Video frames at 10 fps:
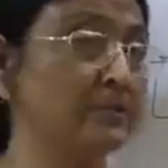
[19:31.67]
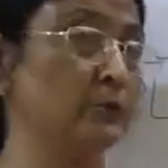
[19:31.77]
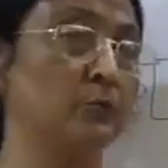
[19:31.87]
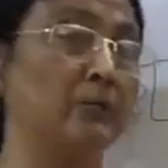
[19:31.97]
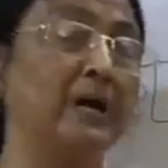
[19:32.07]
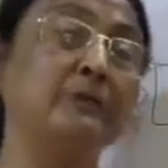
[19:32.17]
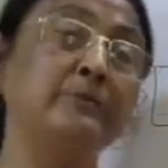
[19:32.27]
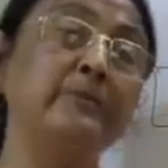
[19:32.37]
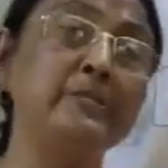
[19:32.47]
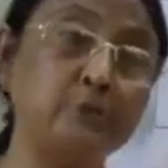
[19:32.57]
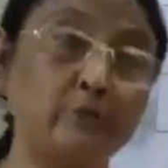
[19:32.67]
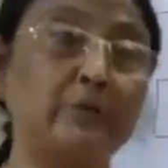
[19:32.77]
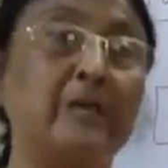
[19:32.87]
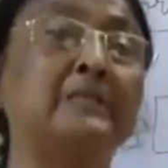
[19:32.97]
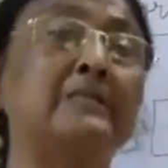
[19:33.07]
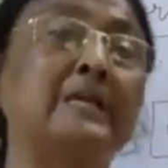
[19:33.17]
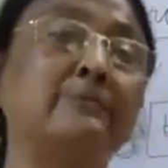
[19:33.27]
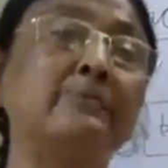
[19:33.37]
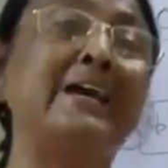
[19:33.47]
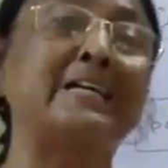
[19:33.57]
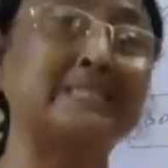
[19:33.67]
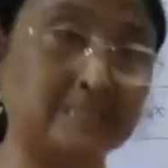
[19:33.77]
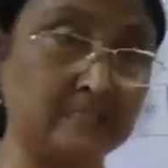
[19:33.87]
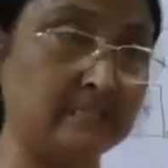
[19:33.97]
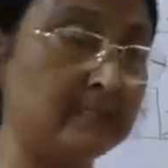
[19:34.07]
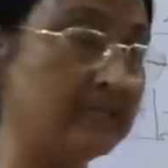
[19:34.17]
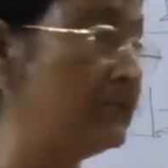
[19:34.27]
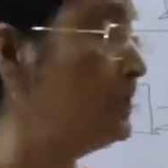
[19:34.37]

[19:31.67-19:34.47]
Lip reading: No, I will be injured, there will be accident.